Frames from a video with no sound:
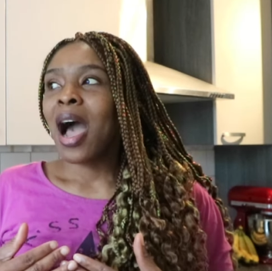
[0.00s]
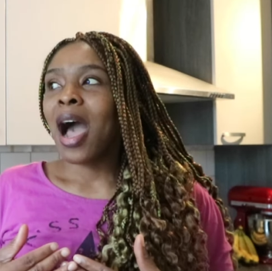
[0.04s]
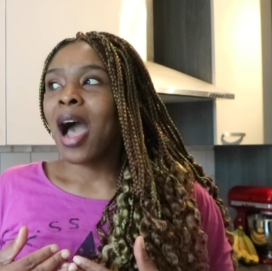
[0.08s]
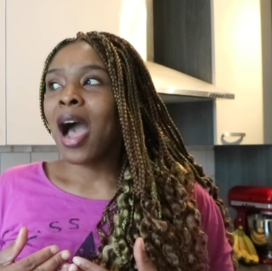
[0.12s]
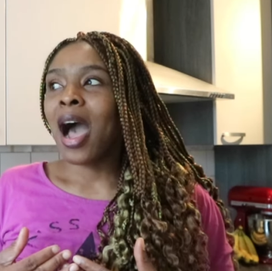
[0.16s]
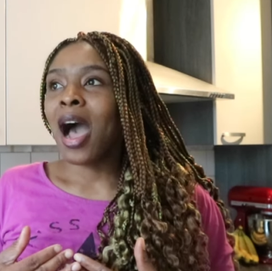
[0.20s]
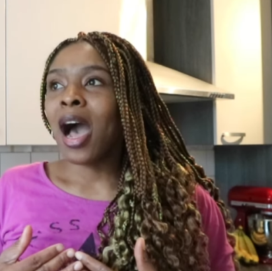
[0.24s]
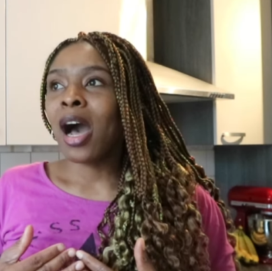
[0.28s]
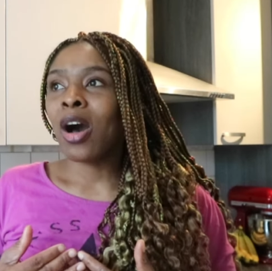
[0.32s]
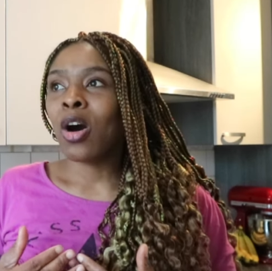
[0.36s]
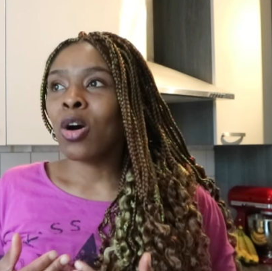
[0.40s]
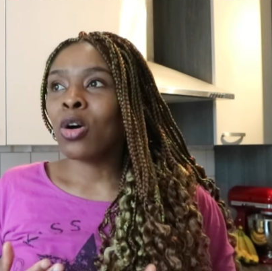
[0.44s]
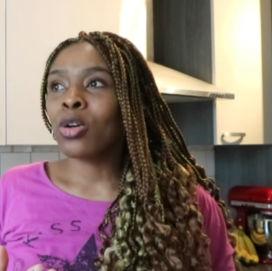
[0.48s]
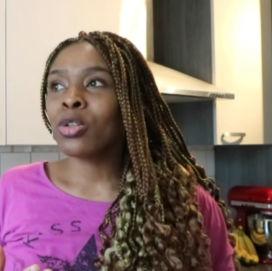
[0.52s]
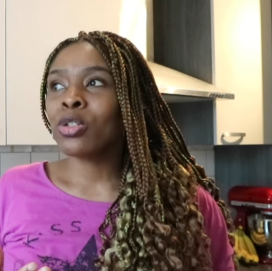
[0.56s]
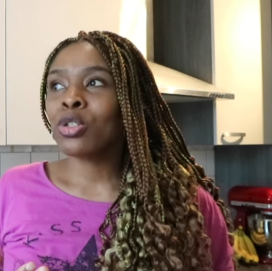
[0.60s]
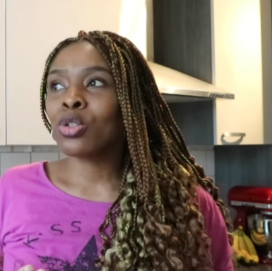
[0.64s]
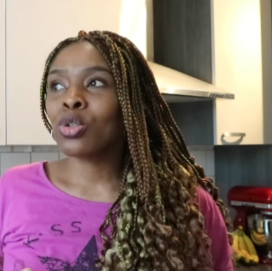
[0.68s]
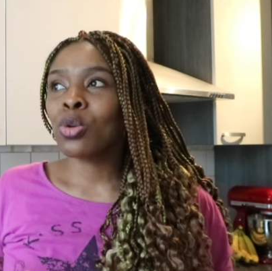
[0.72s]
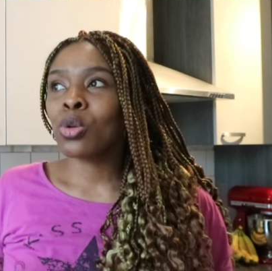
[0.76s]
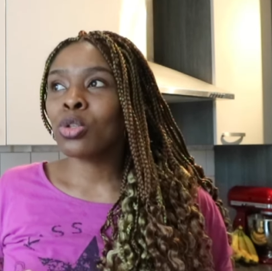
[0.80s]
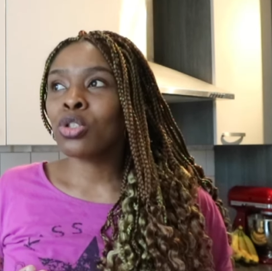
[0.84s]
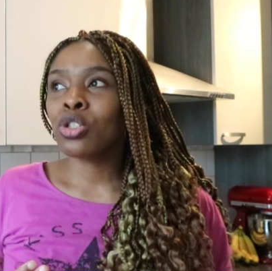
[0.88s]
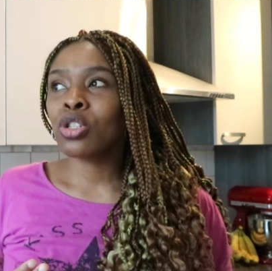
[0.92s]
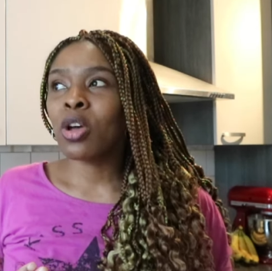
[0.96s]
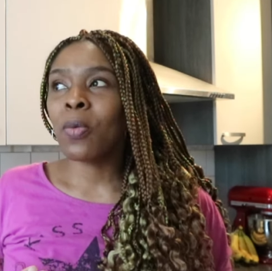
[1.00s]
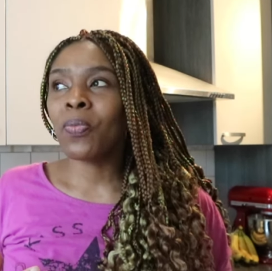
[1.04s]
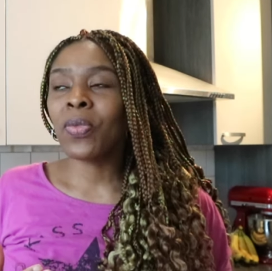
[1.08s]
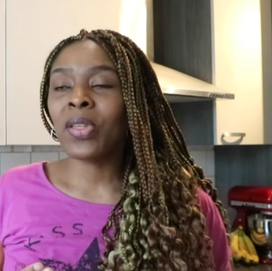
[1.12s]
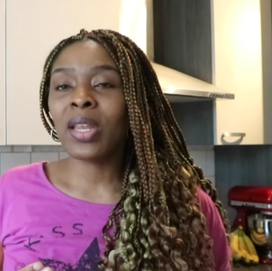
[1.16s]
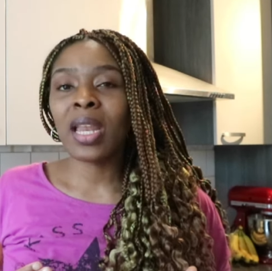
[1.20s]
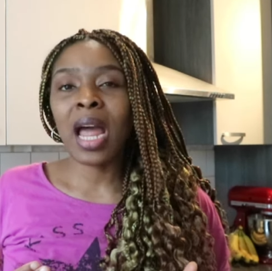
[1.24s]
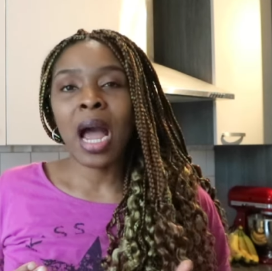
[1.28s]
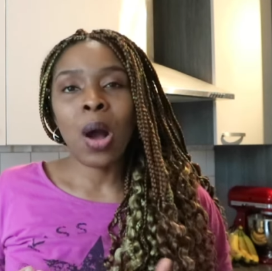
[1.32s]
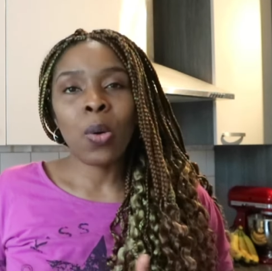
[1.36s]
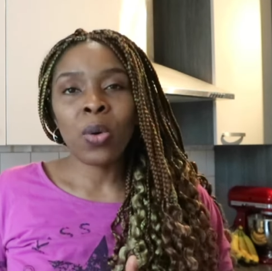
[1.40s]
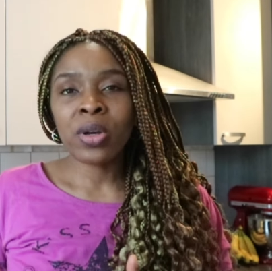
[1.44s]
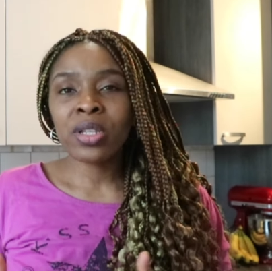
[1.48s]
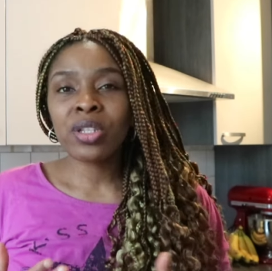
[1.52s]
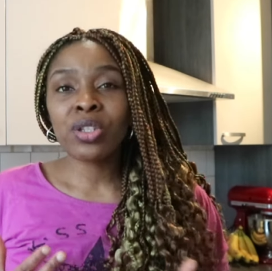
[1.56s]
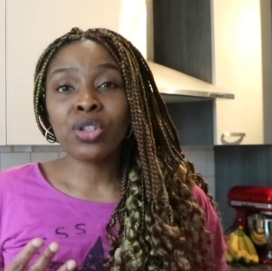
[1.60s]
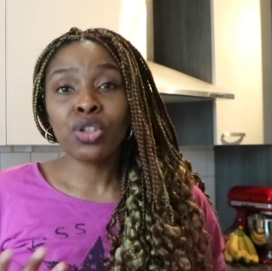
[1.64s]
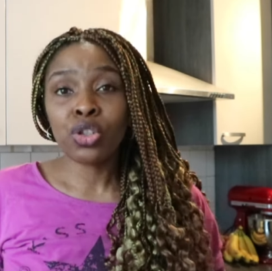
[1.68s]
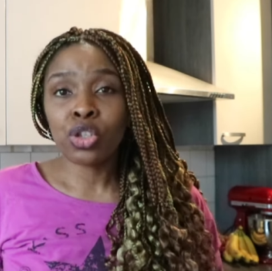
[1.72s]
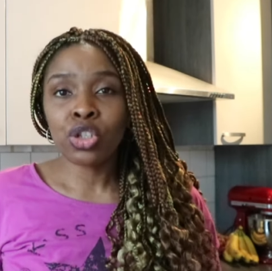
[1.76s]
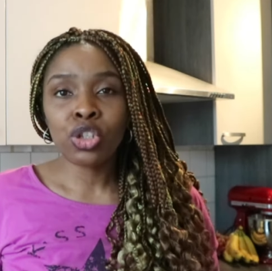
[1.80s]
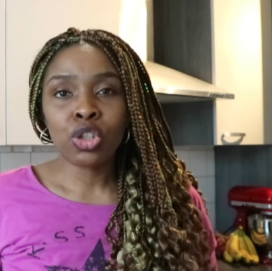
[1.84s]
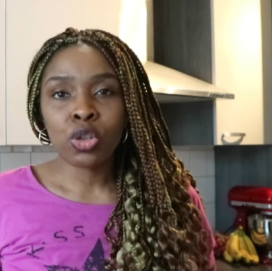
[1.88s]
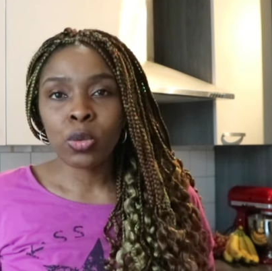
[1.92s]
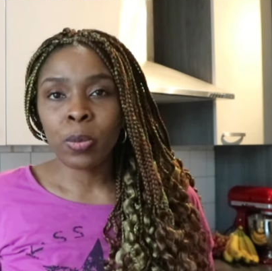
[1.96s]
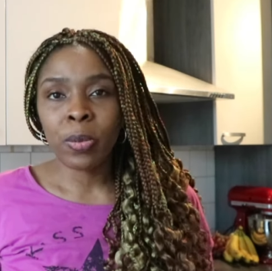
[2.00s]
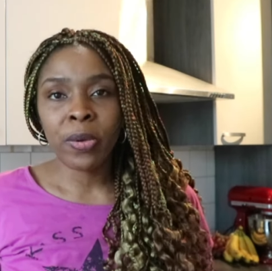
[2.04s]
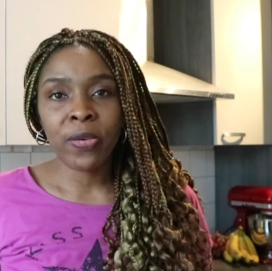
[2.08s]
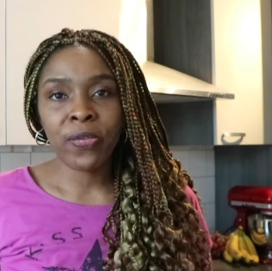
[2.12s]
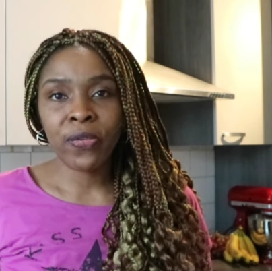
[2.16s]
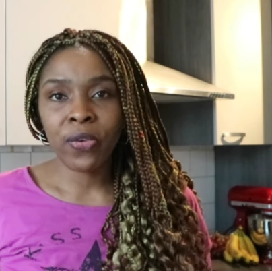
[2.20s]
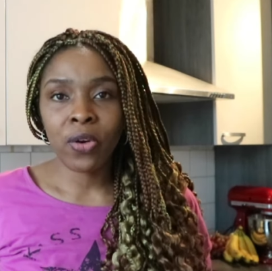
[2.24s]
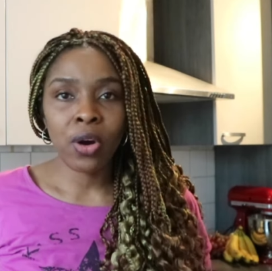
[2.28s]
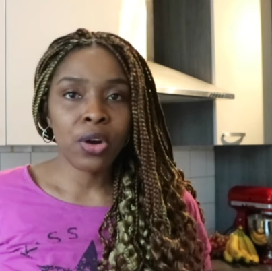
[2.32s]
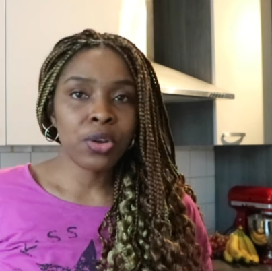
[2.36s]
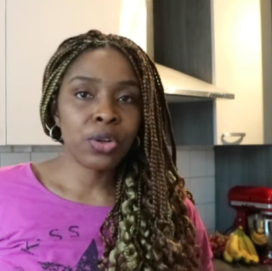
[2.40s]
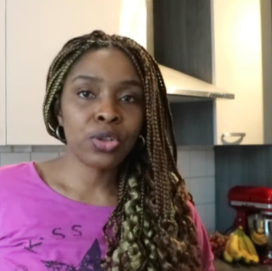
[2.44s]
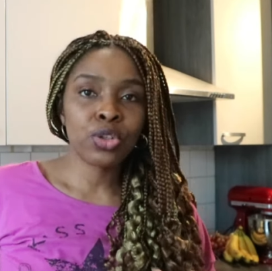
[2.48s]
are also something I wasn't used to before.